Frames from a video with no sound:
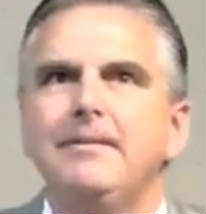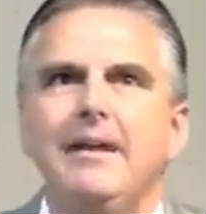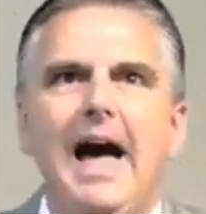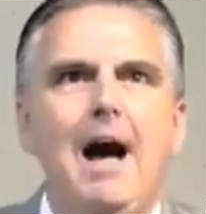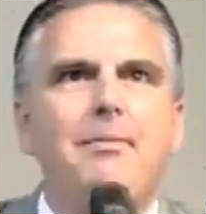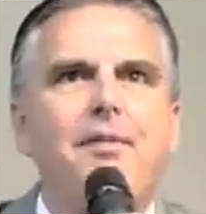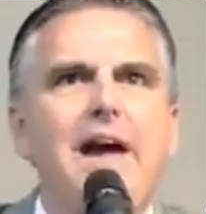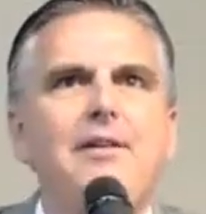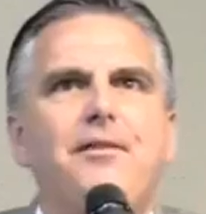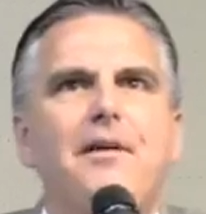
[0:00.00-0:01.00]
I'm
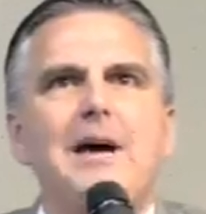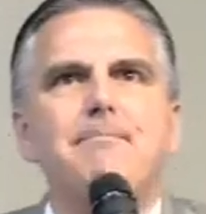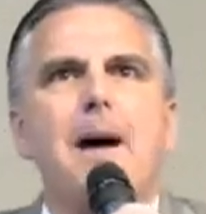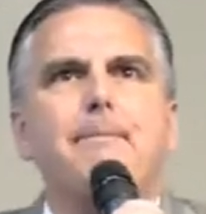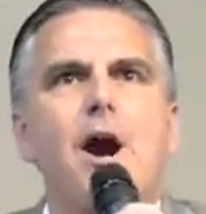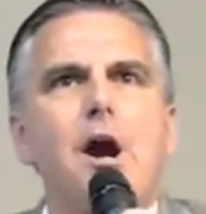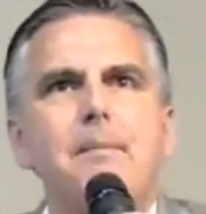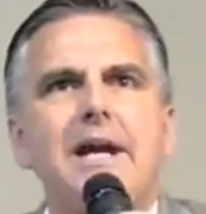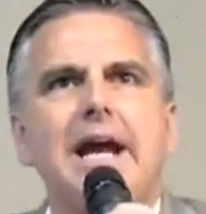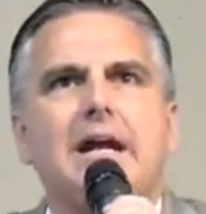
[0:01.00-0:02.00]
thankful that my
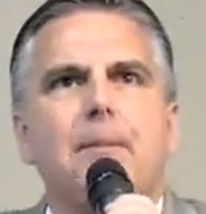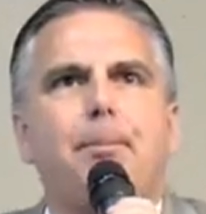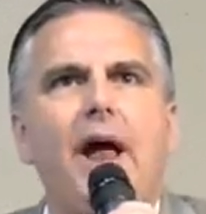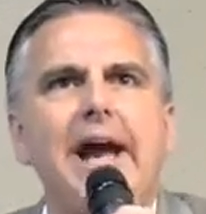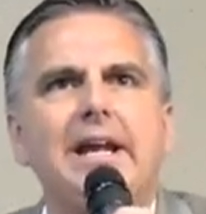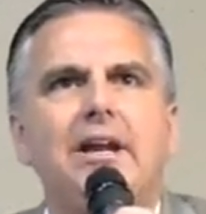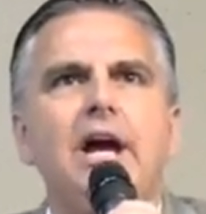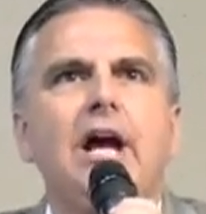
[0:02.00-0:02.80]
murmuring and complaining